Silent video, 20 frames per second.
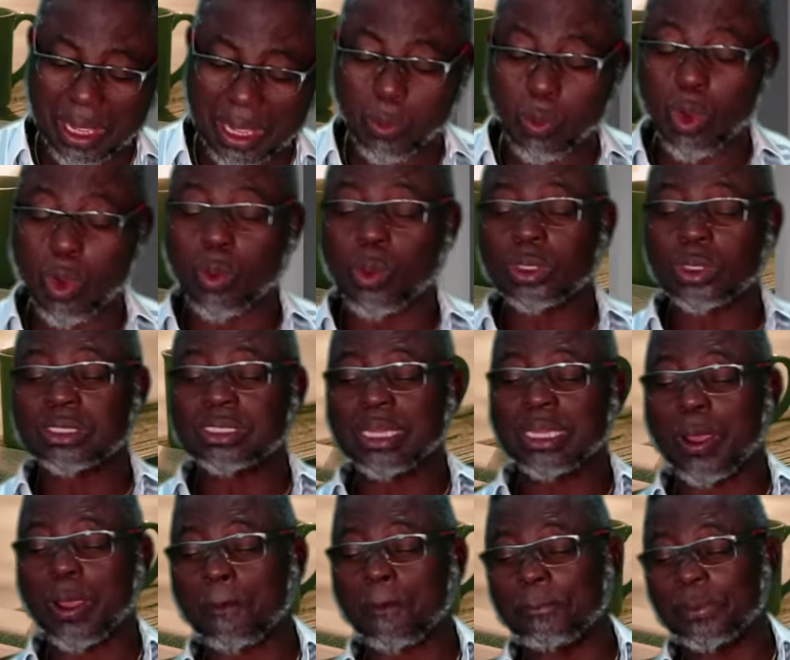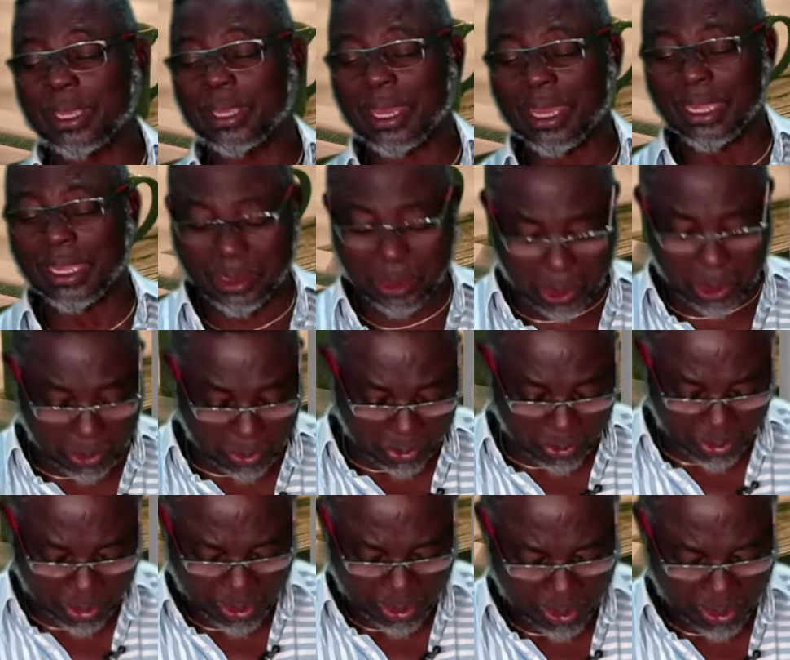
And what was now behind you?